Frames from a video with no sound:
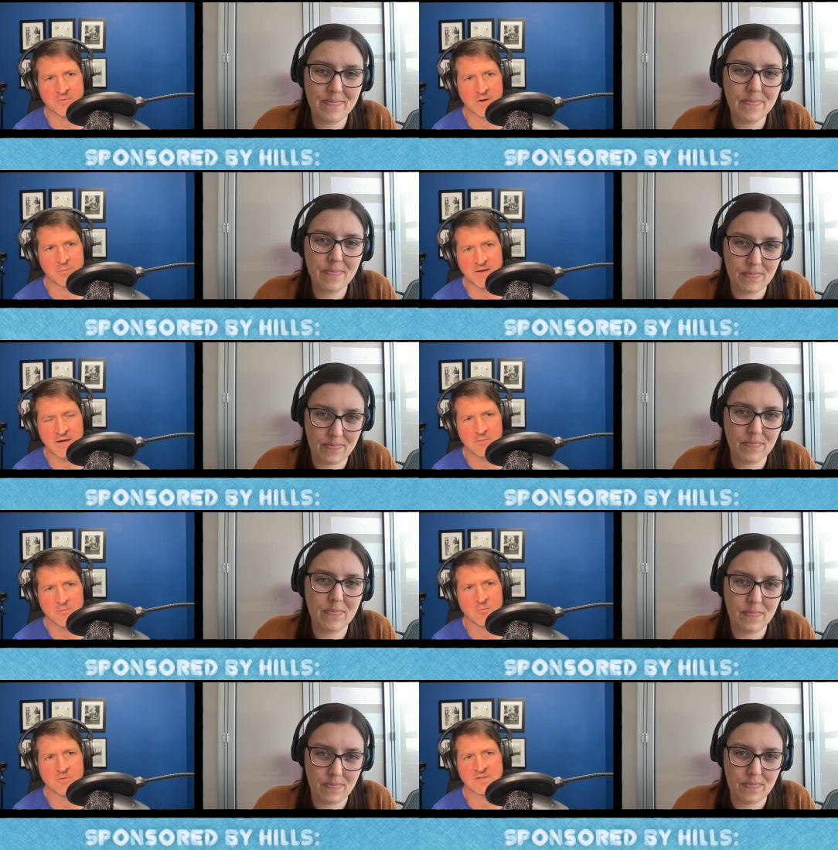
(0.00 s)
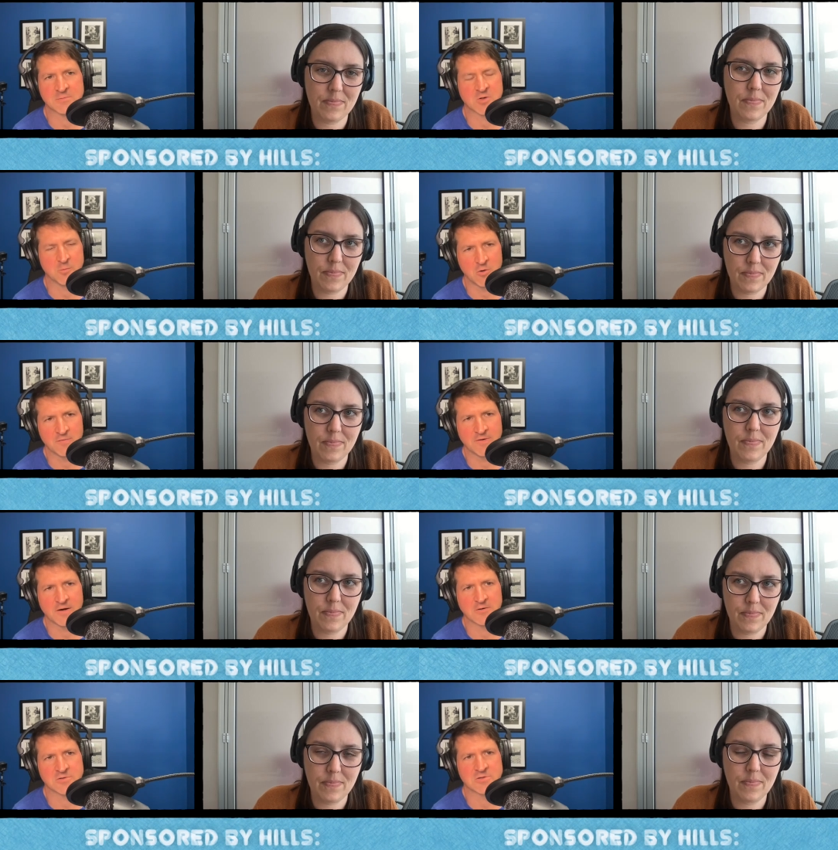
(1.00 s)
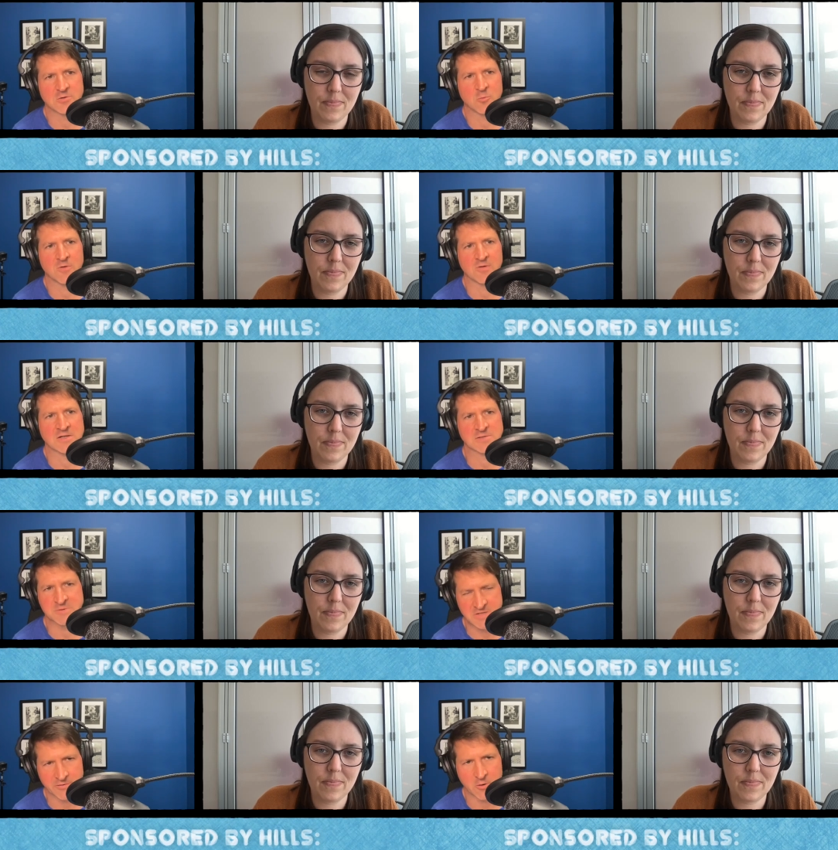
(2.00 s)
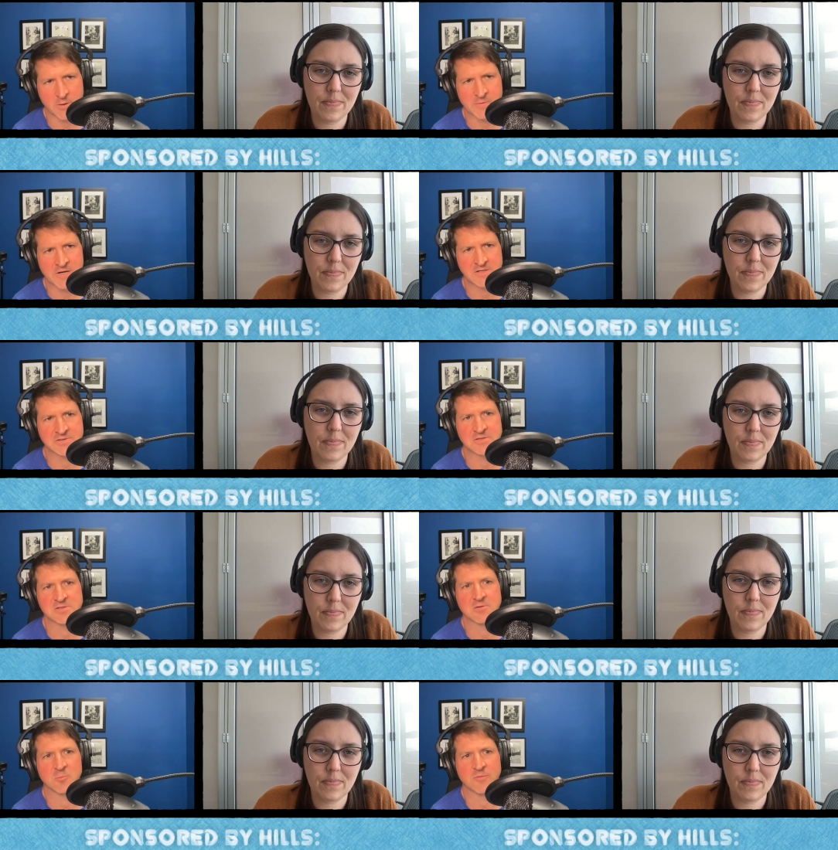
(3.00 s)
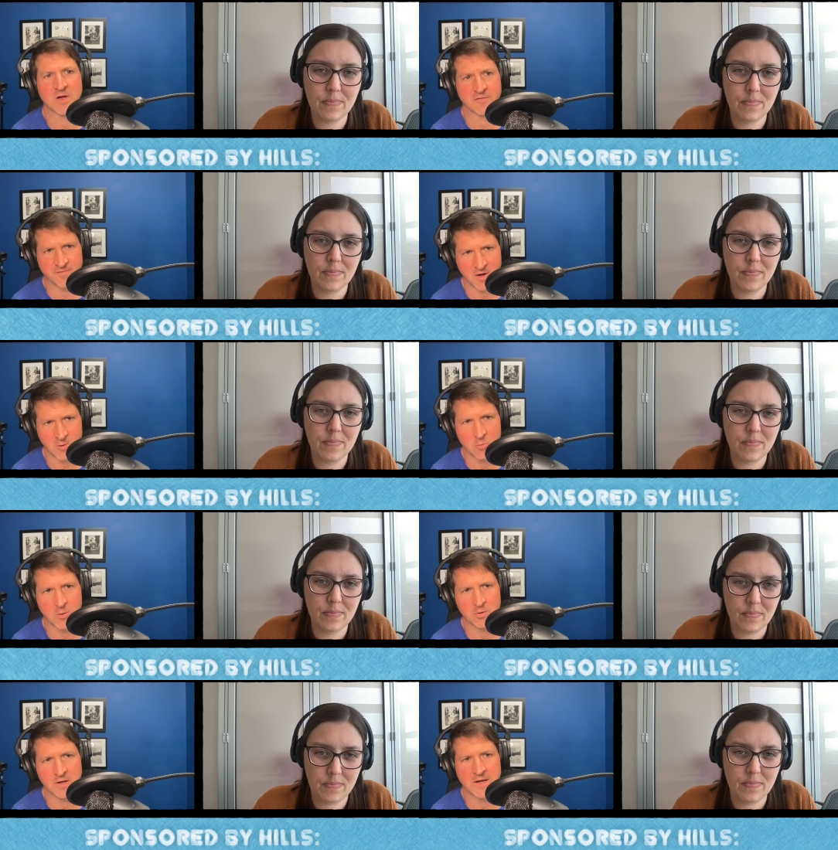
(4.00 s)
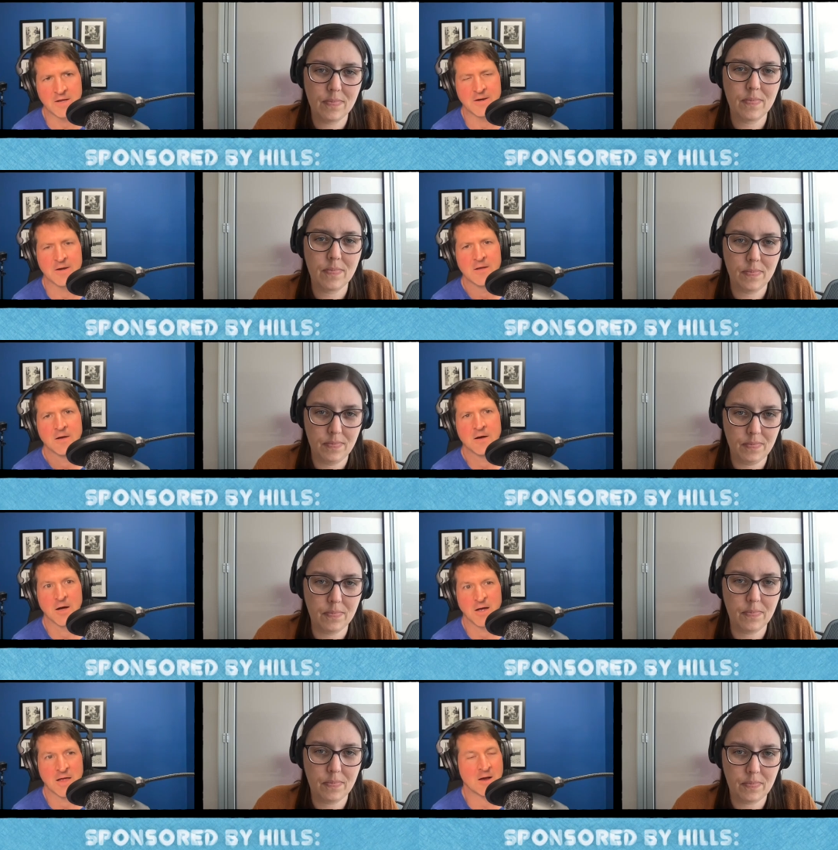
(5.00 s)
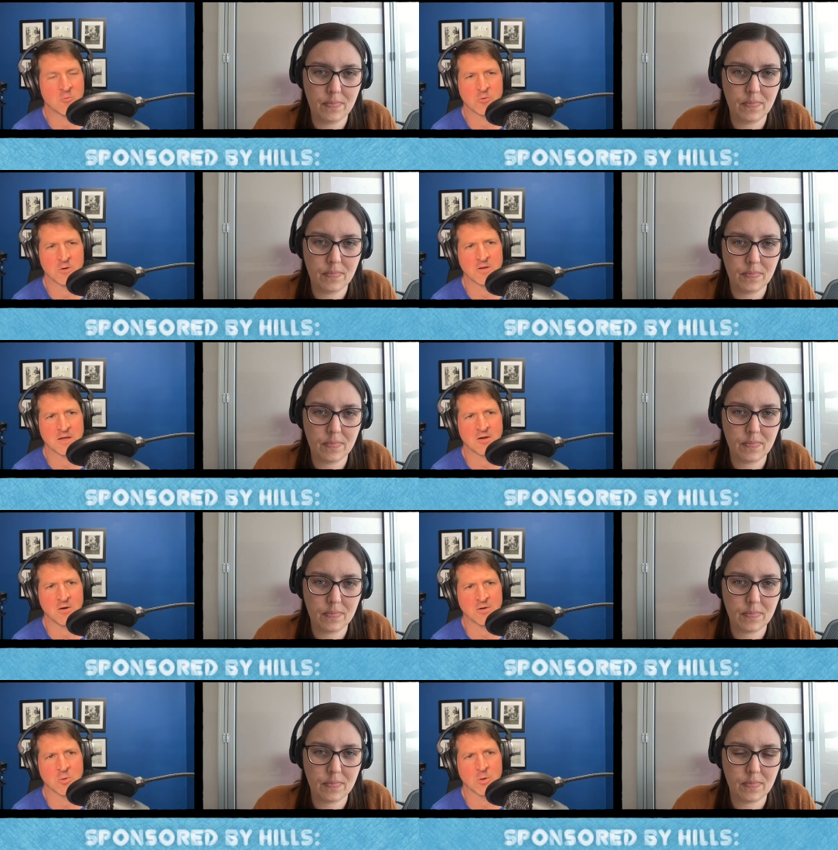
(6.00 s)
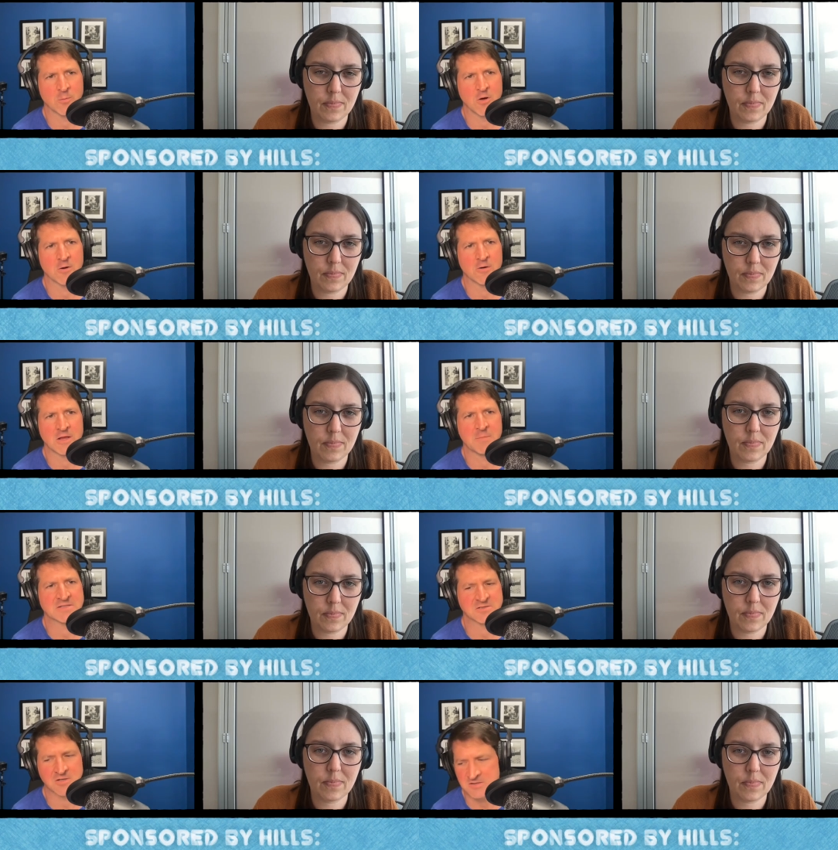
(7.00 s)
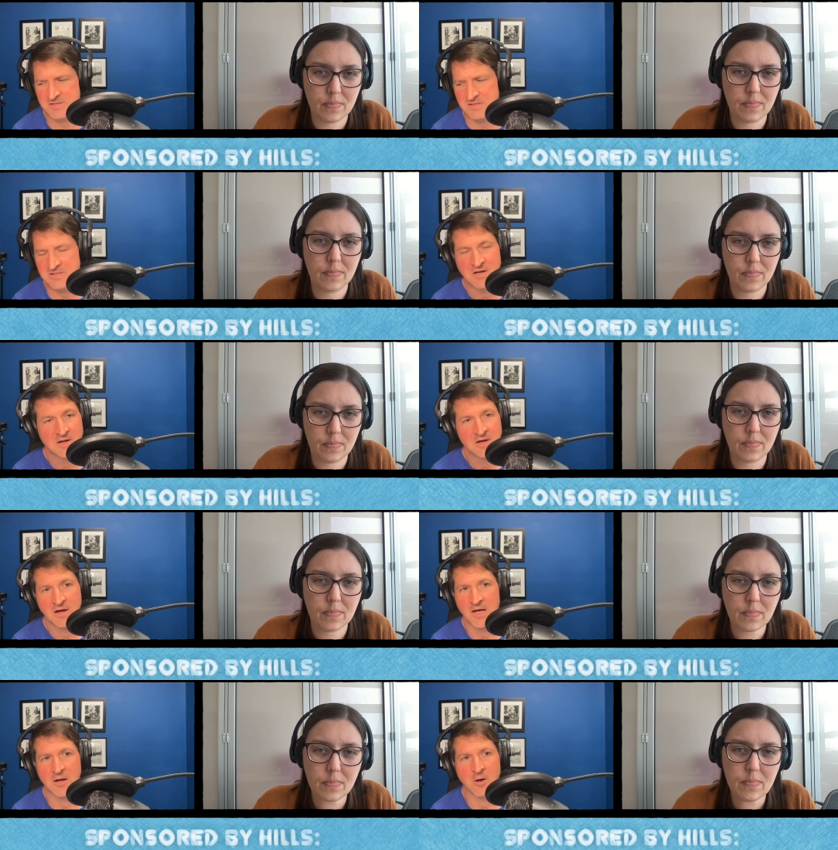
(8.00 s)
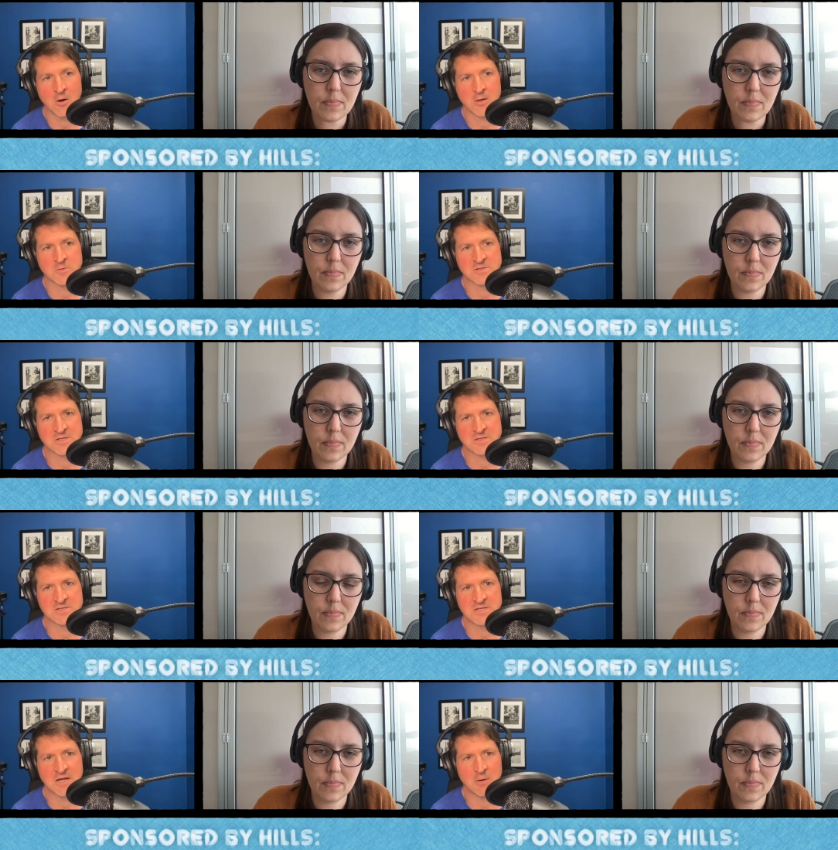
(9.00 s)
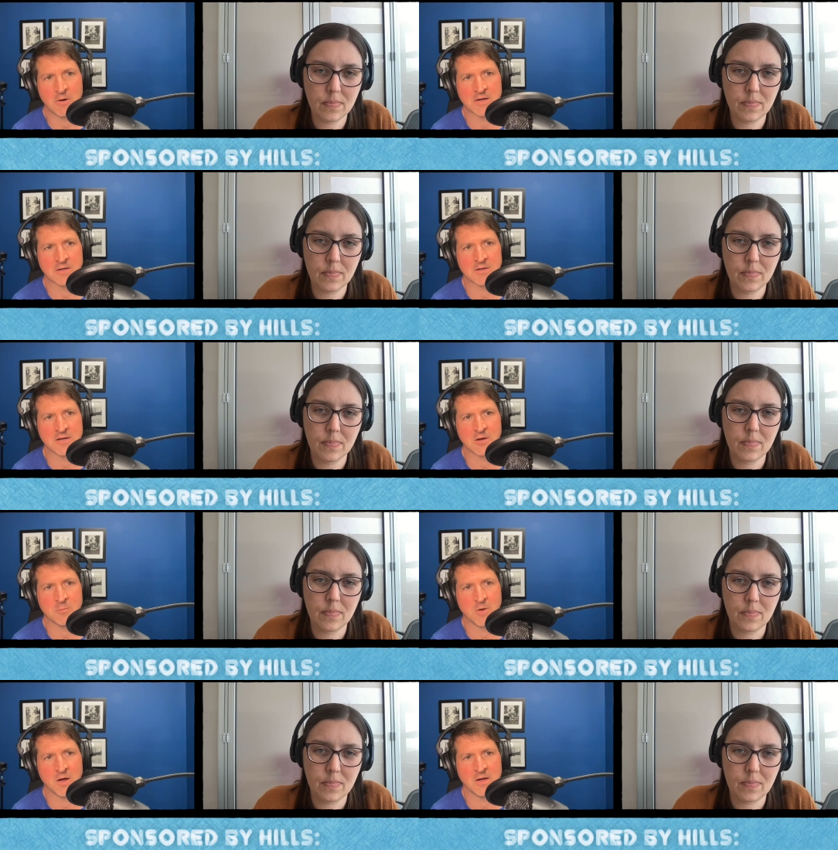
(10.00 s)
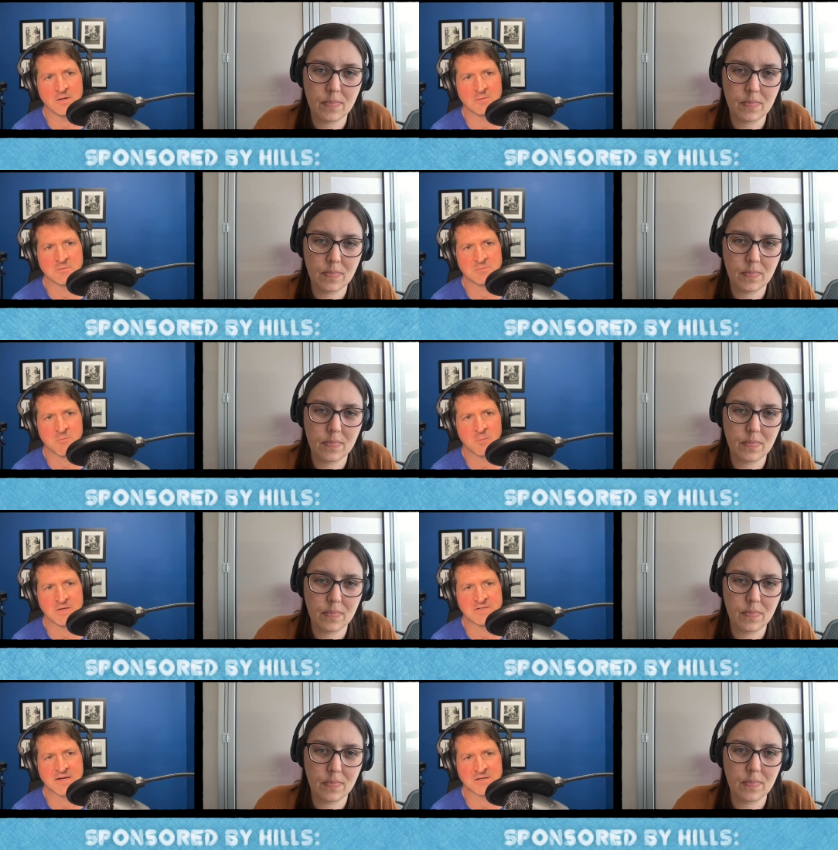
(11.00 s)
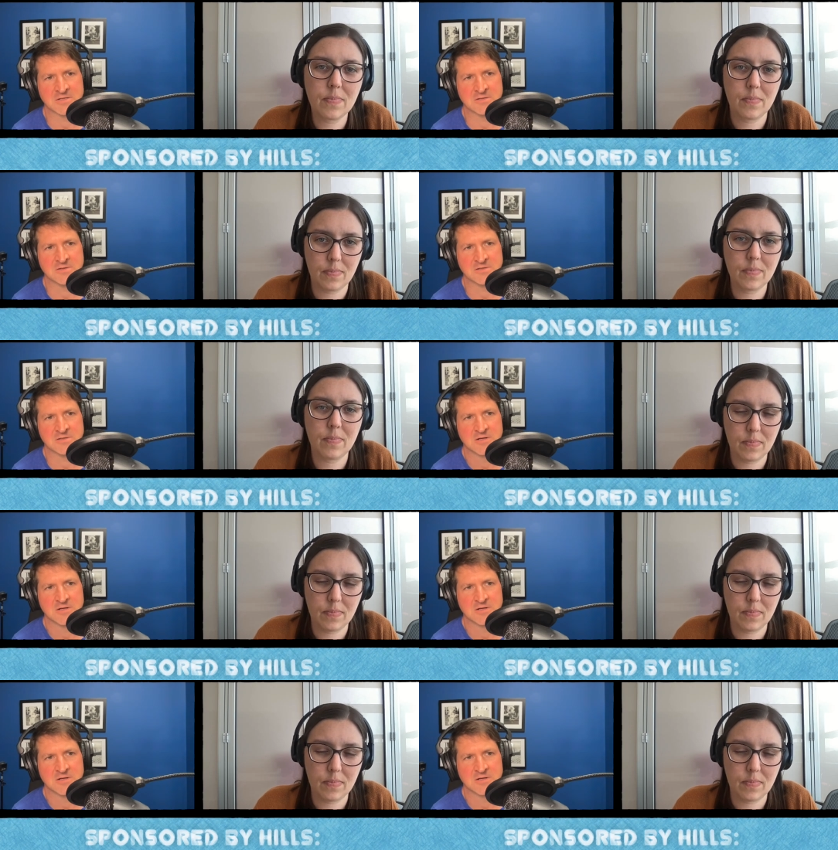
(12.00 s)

Speaker 1: a plan we've got some good motivators we've got specific recommendations we've got a follow-up plan uh, mm-hmm. I, I, mm-hmm. really like the ongoing monitoring that makes a ton of sense i 100% see how i can lean on my on my technicians